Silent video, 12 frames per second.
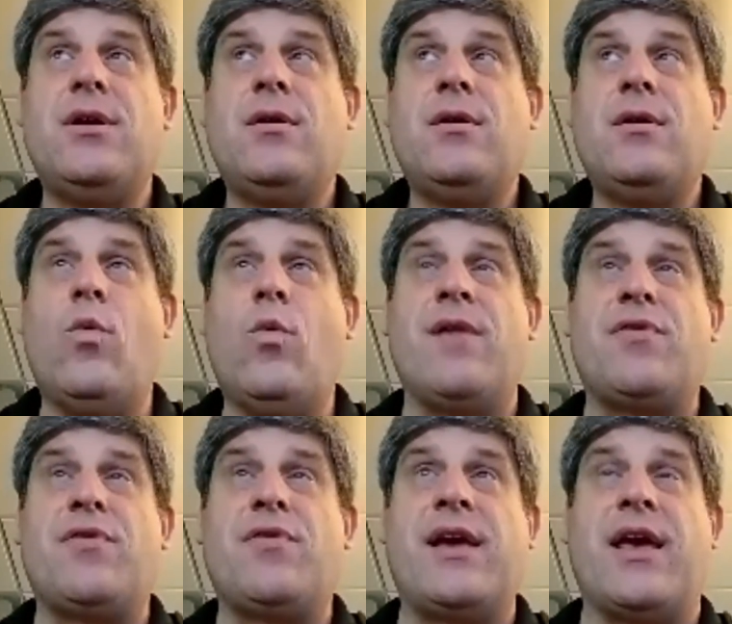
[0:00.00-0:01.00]
way of
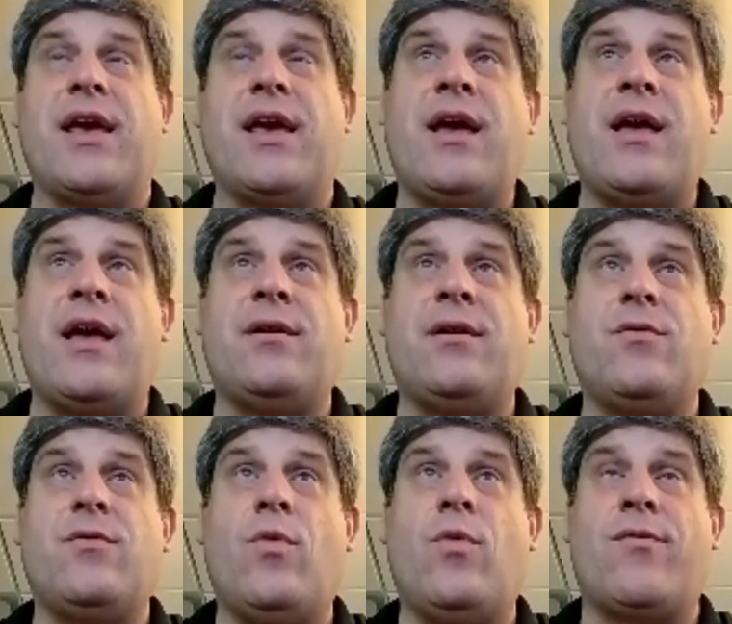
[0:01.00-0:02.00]
thinking and
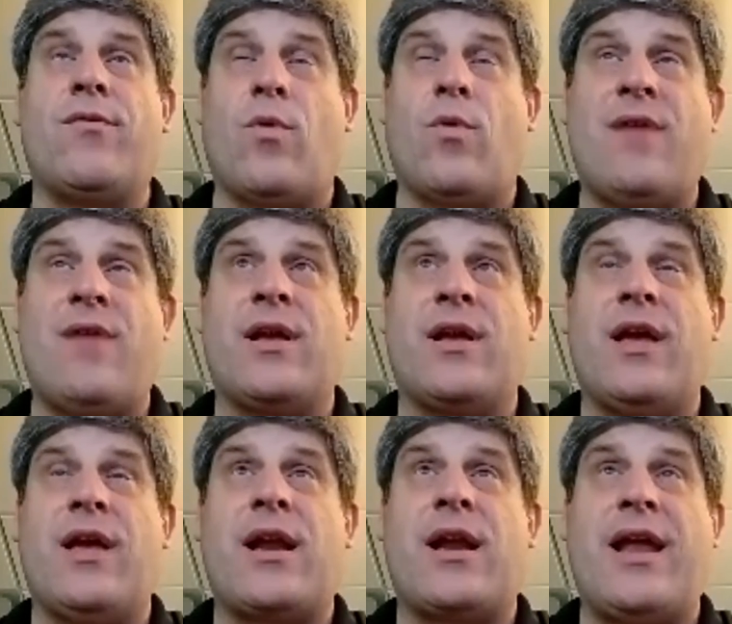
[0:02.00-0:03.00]
way of arriving
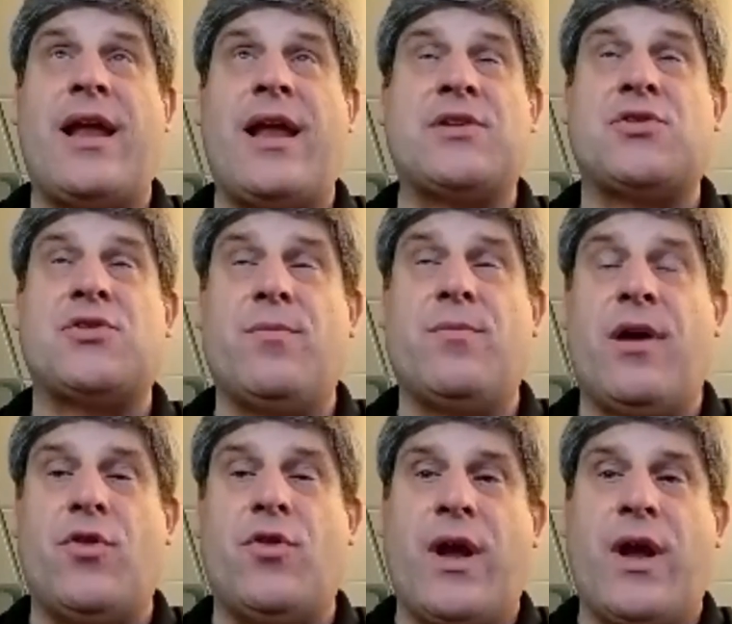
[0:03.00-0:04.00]
at an answer about the
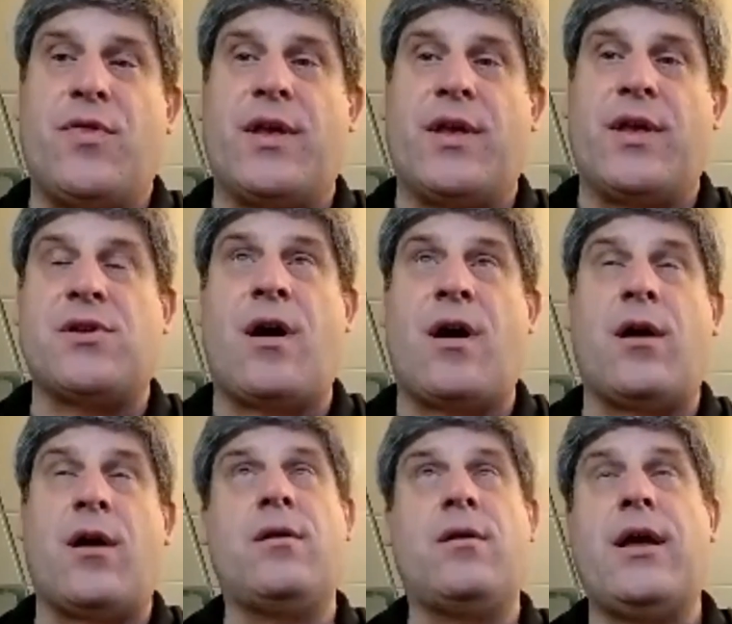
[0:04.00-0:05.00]
way things are.